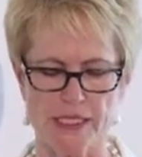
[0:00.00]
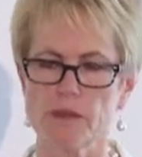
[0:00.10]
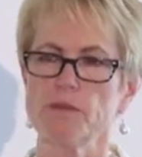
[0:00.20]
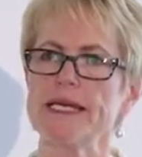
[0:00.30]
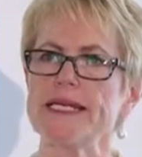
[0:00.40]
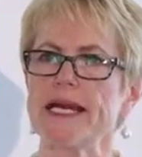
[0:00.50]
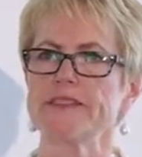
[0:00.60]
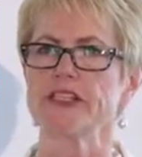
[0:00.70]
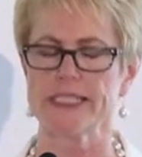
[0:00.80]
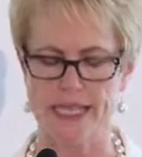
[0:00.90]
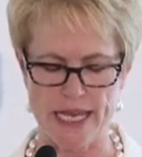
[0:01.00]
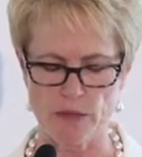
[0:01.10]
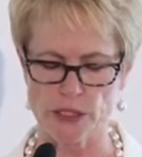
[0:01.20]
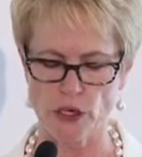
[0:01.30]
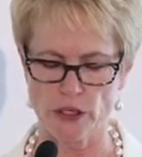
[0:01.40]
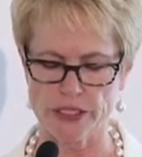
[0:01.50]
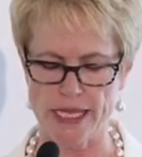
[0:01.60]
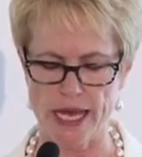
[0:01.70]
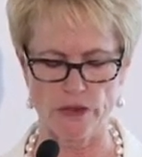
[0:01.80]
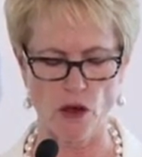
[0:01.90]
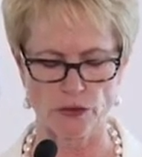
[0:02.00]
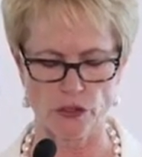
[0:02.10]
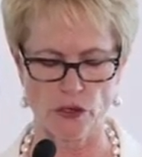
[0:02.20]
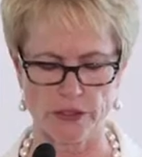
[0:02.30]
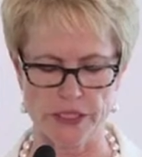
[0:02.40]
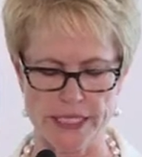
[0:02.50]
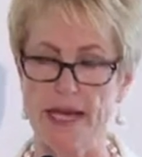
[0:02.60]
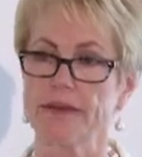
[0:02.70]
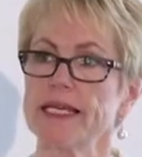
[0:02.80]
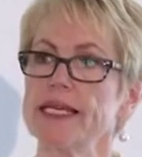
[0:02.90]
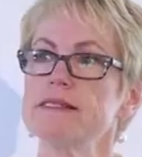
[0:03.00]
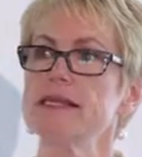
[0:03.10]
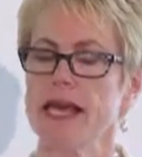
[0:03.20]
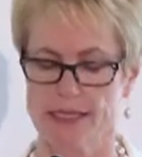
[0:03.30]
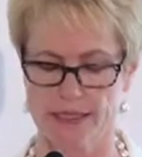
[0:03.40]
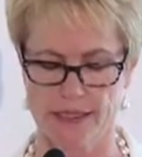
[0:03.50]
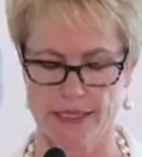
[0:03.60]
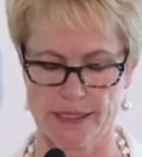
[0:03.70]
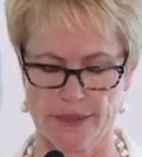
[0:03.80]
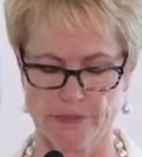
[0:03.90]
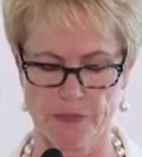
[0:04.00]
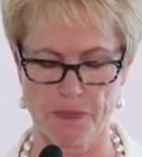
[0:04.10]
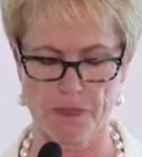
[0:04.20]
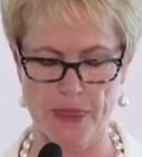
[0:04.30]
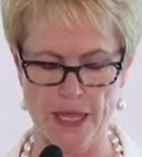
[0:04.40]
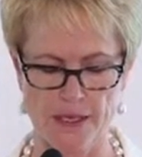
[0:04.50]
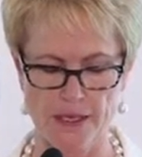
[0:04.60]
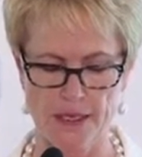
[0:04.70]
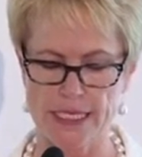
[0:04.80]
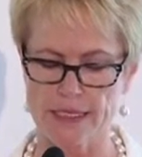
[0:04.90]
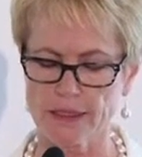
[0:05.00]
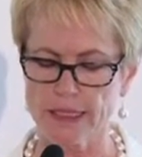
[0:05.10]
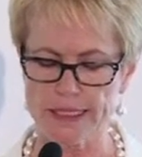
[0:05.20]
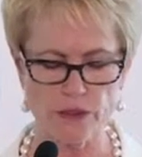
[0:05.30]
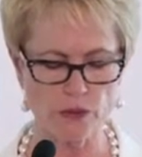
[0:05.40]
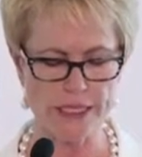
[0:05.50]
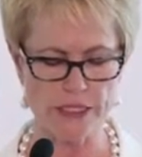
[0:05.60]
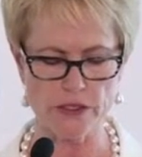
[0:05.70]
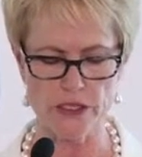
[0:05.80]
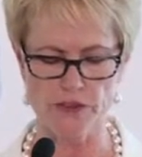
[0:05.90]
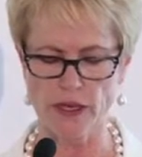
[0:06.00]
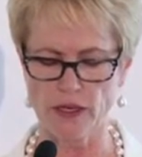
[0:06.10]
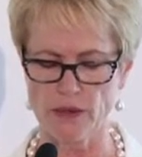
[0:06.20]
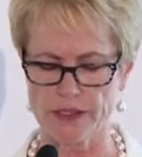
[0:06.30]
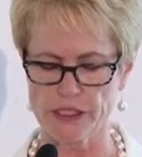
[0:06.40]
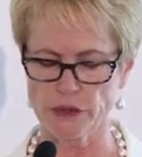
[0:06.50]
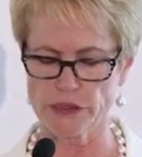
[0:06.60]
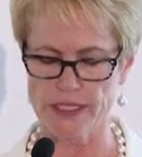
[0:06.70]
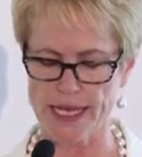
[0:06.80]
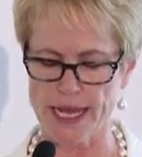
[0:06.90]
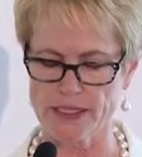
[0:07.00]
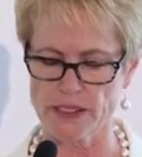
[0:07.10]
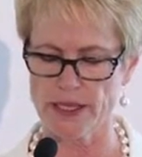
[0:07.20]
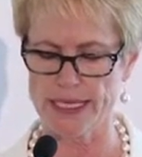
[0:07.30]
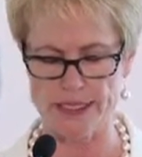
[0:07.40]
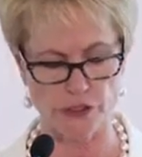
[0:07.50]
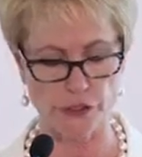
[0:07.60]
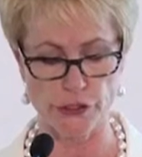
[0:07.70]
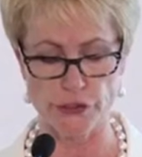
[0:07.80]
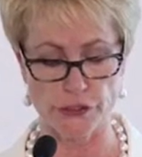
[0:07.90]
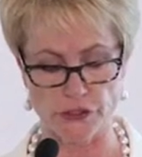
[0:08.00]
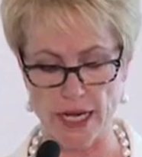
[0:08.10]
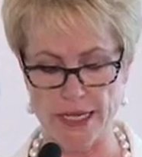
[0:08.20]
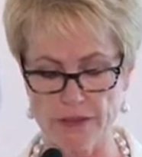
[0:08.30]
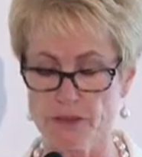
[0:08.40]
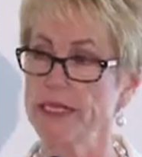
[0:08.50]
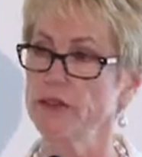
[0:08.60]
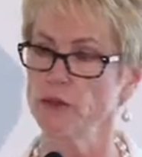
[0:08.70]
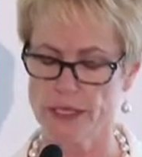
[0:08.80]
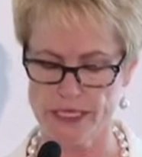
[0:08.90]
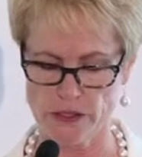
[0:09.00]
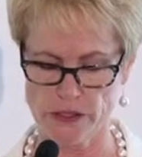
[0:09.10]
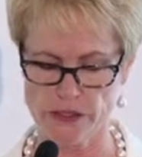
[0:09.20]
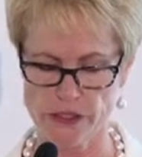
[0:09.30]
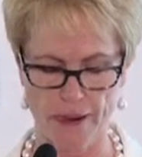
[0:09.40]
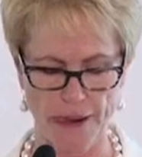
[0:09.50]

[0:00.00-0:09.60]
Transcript: in paediatric haematology and oncology at the Kids Cancer Centre. He's a clinical research fellow at the Children's Cancer Institute Australia for medical research